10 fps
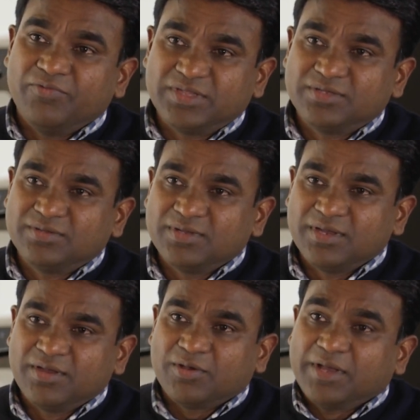with
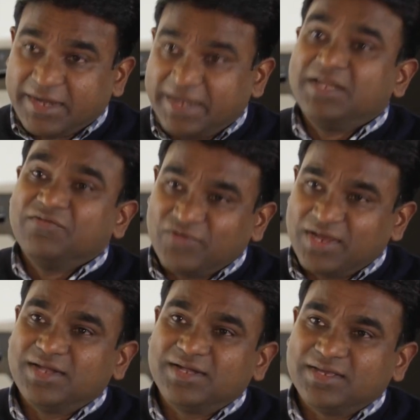great
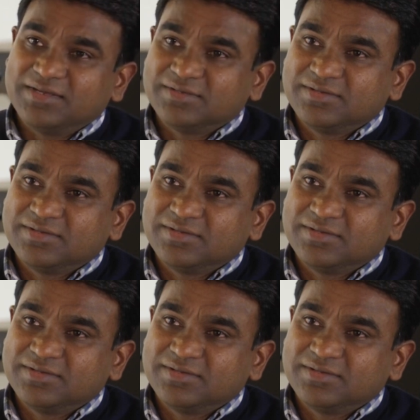difficulty,